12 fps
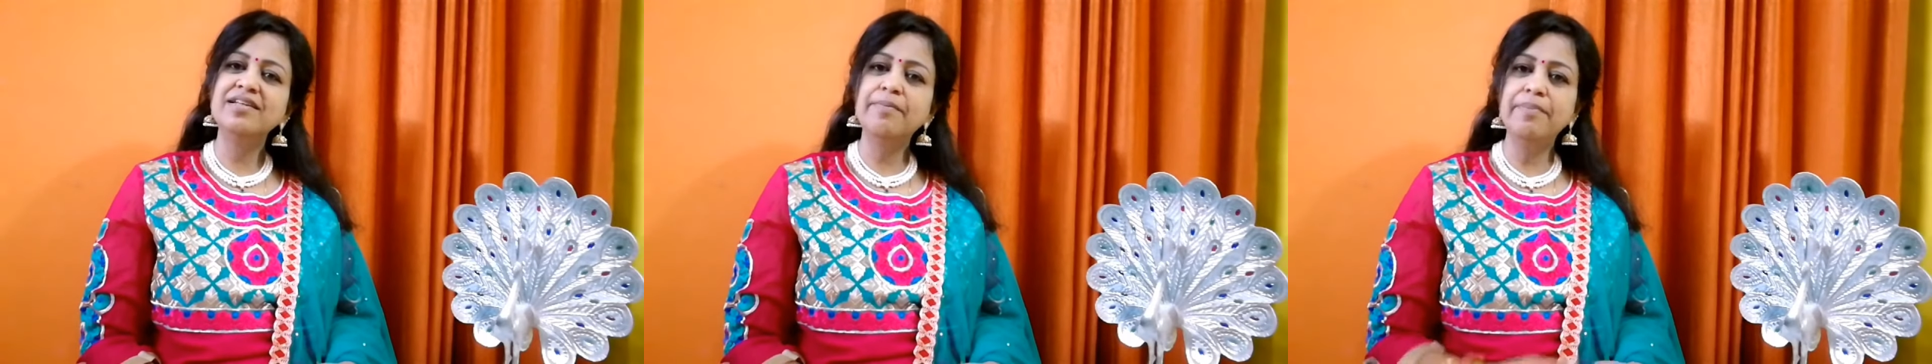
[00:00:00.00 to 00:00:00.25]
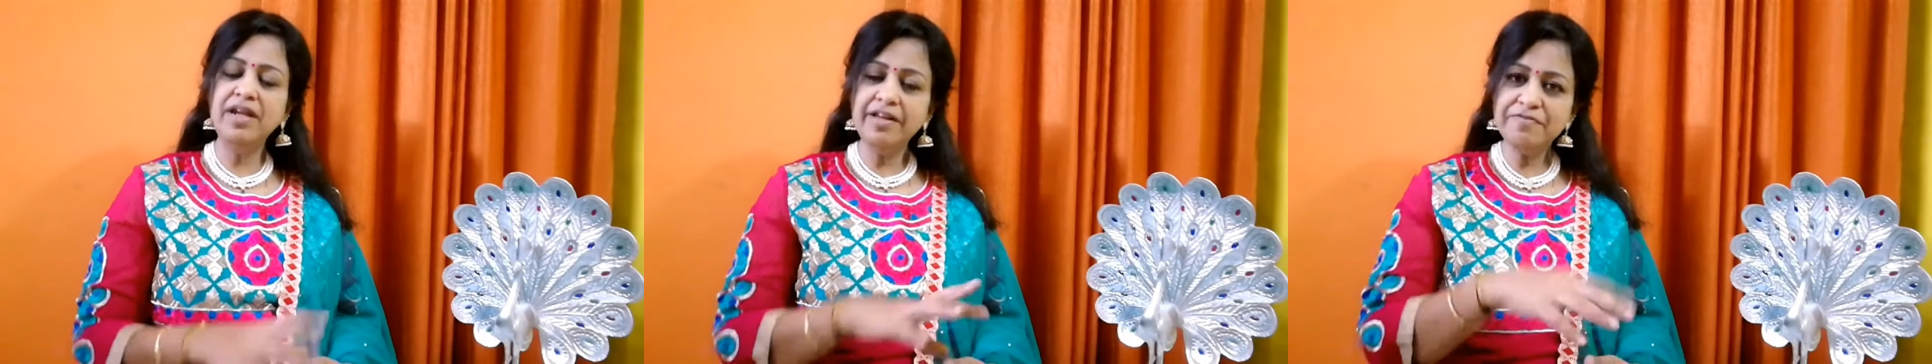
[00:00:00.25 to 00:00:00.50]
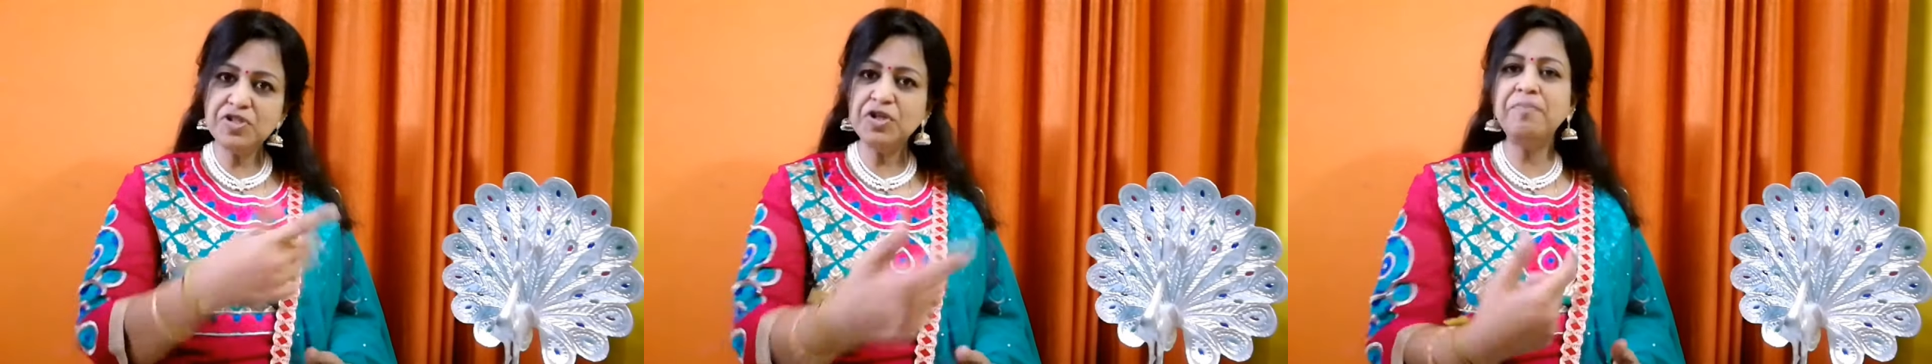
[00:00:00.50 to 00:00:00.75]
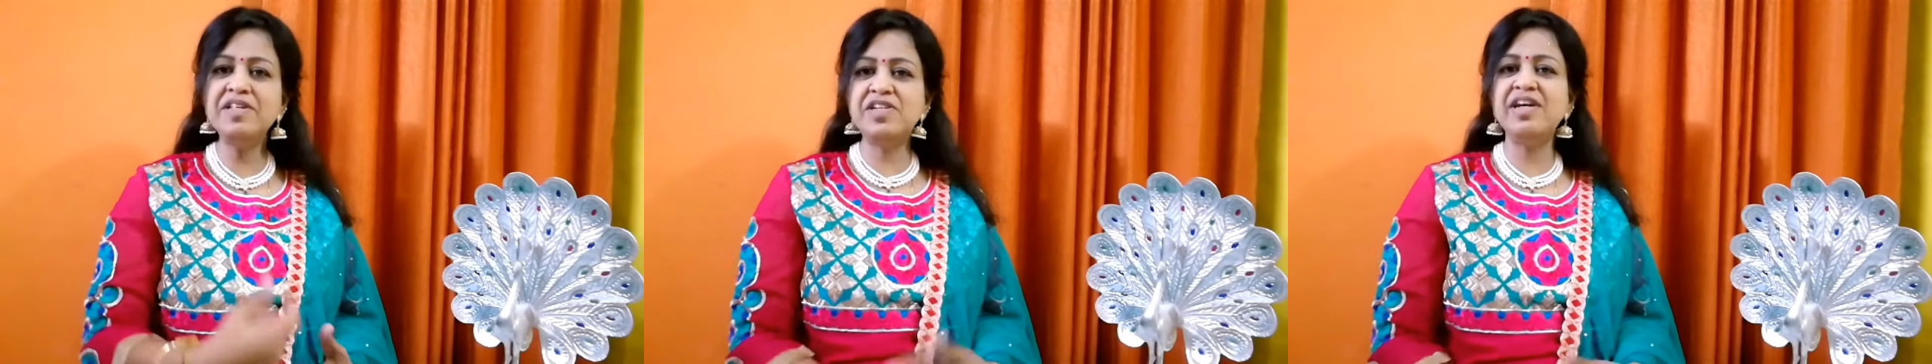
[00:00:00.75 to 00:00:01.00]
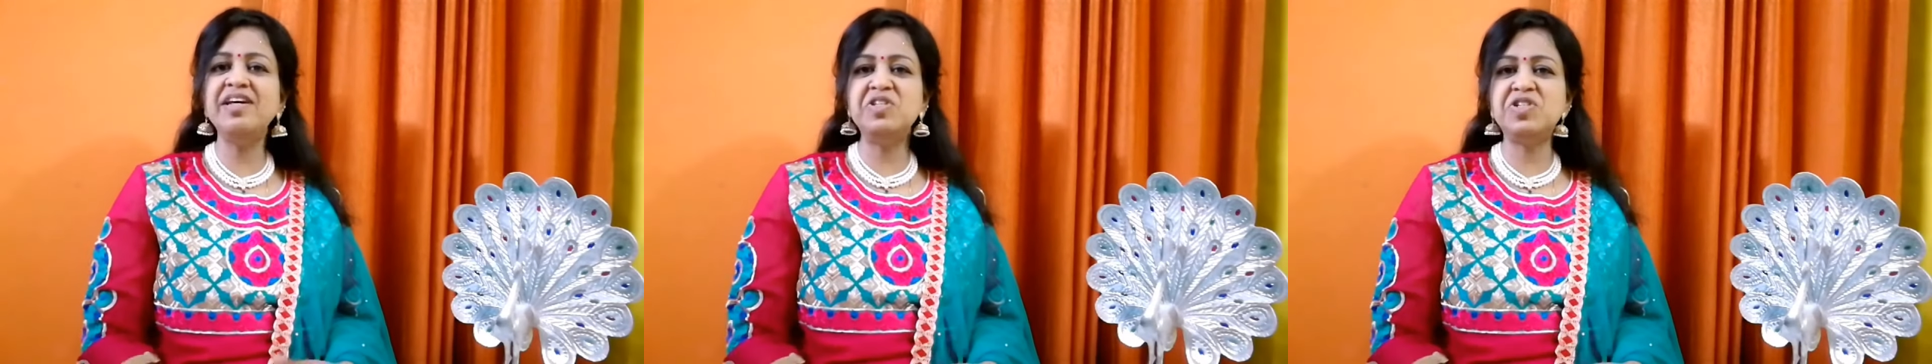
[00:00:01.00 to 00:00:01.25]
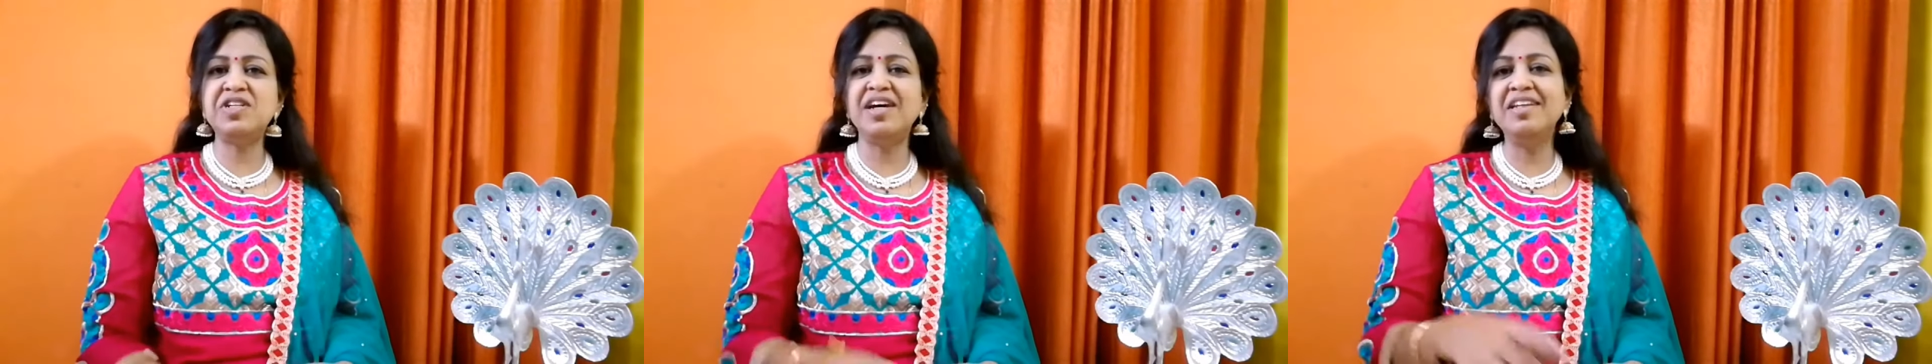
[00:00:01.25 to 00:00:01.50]
the belief should be
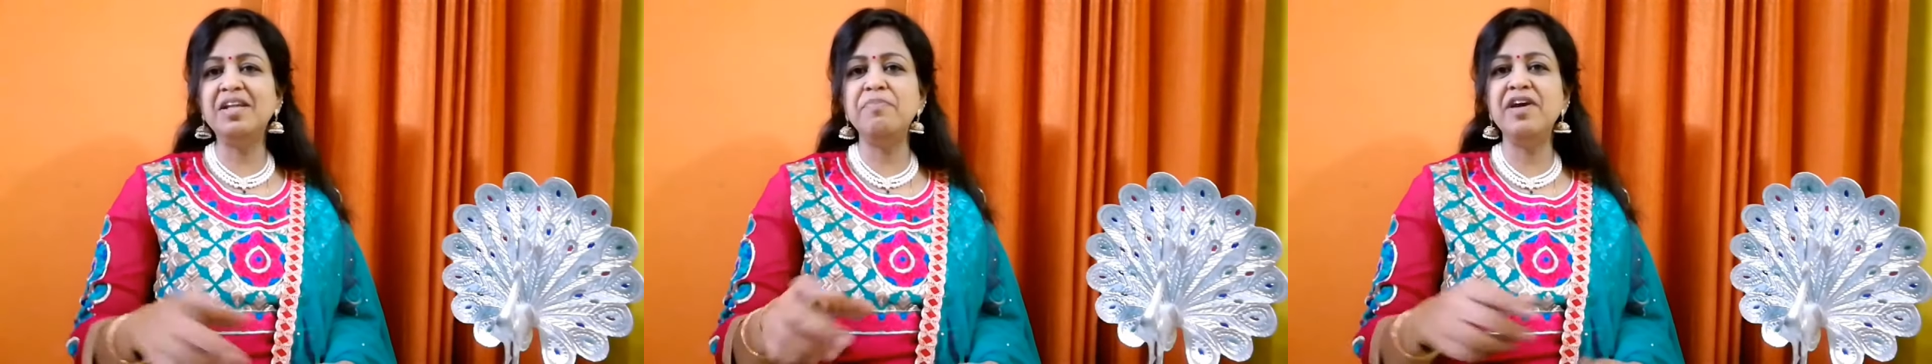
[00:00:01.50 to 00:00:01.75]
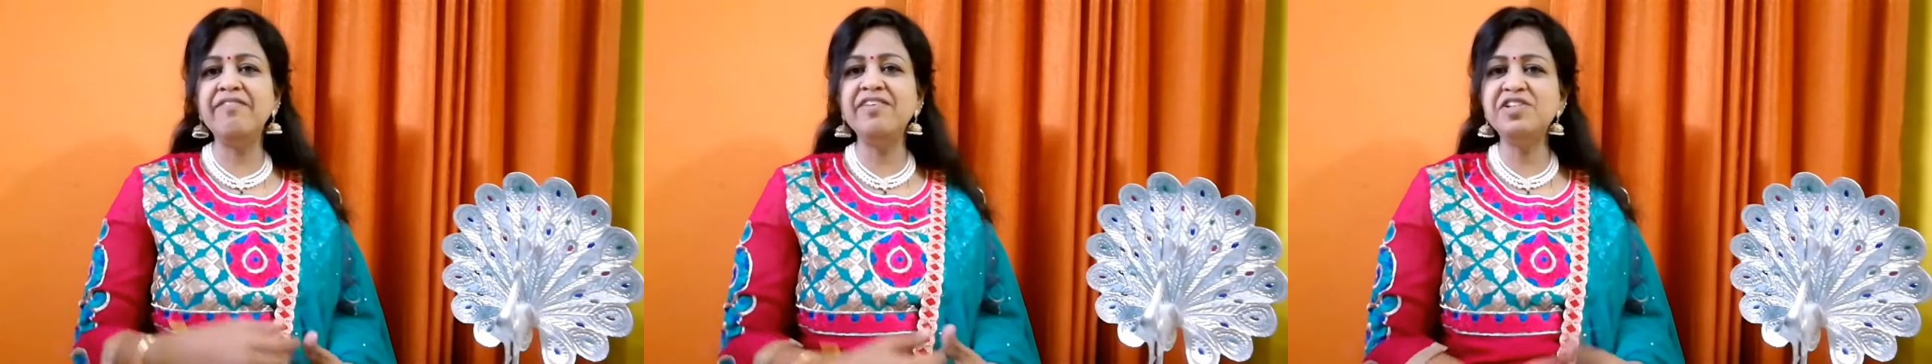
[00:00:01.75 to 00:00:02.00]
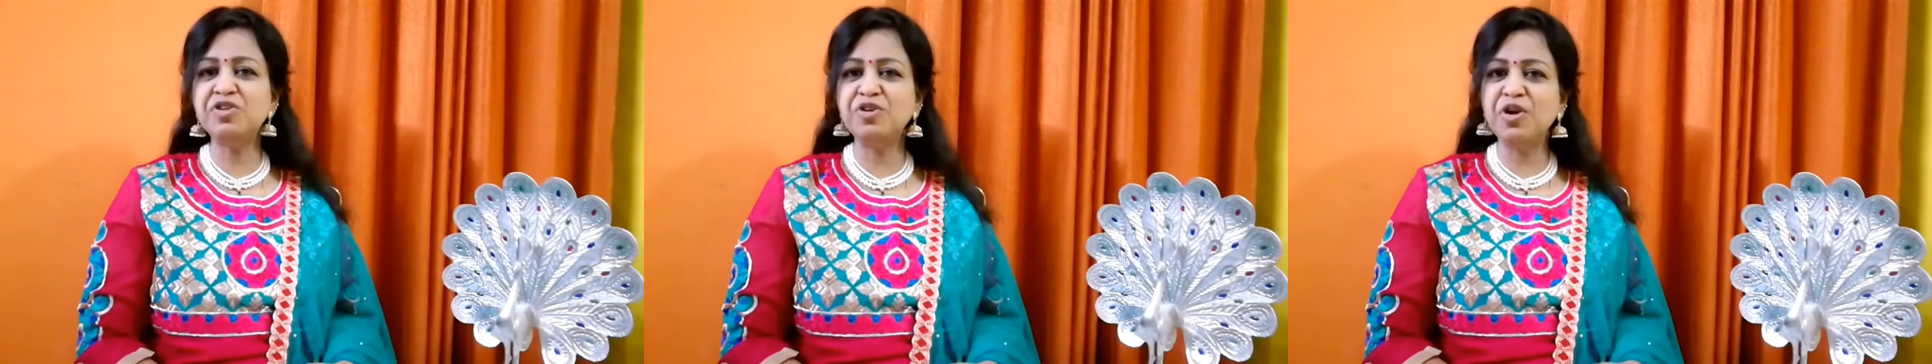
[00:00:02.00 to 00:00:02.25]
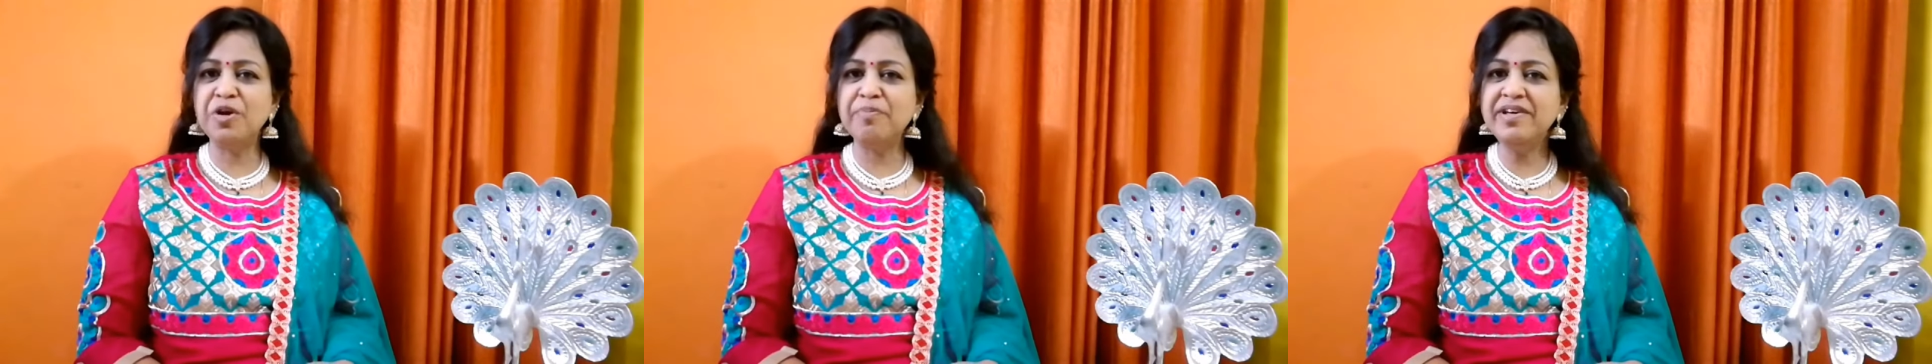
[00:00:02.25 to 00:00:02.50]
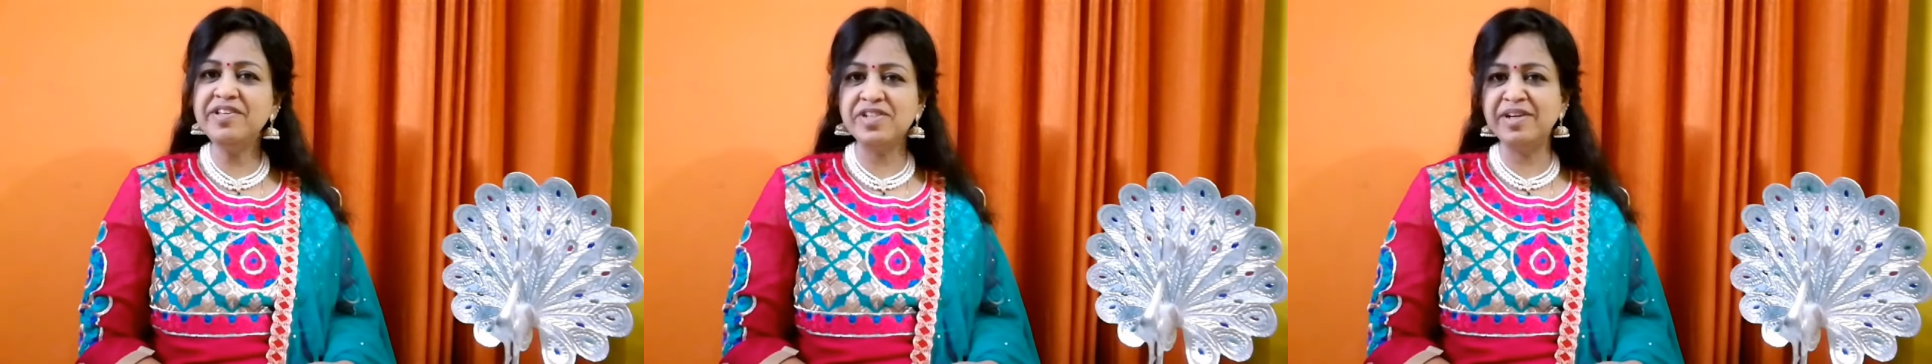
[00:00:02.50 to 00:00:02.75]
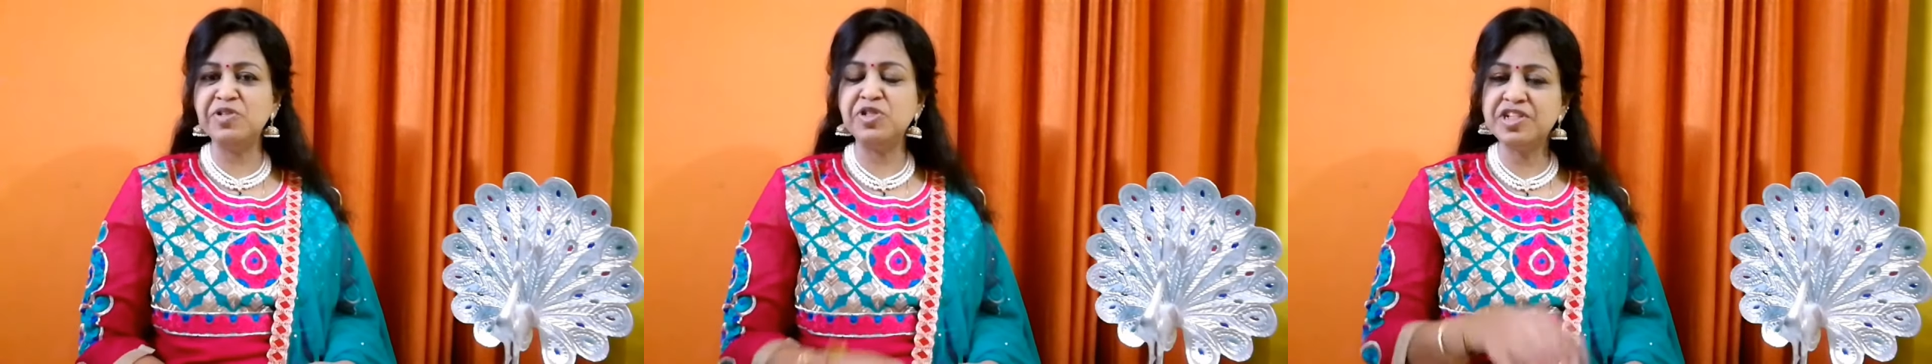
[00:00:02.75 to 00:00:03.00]
changed and the behavior should not be
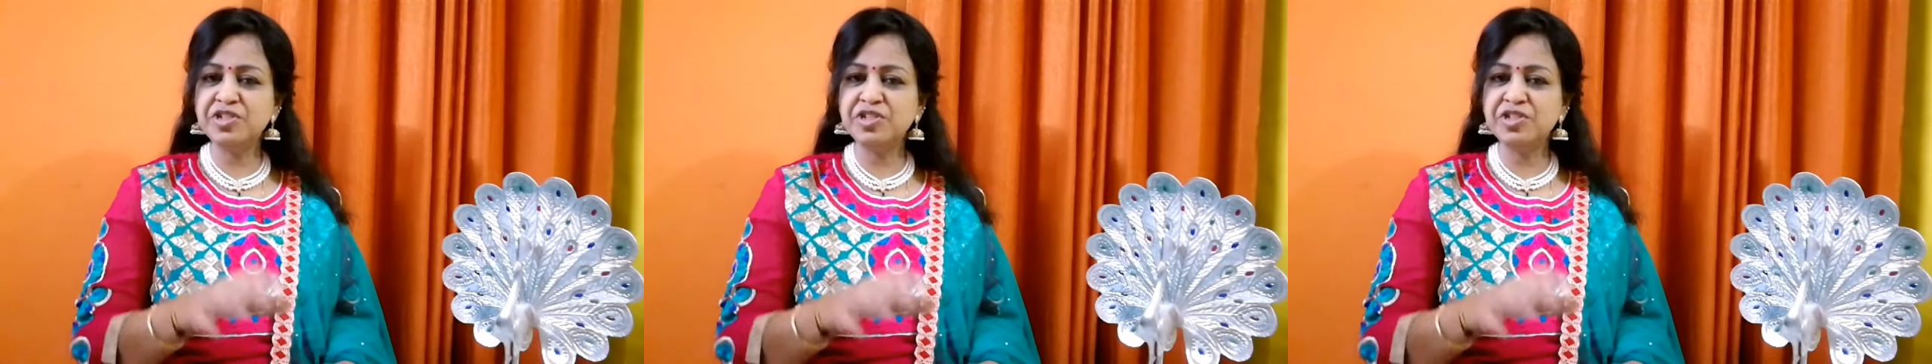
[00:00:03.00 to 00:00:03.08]
changed.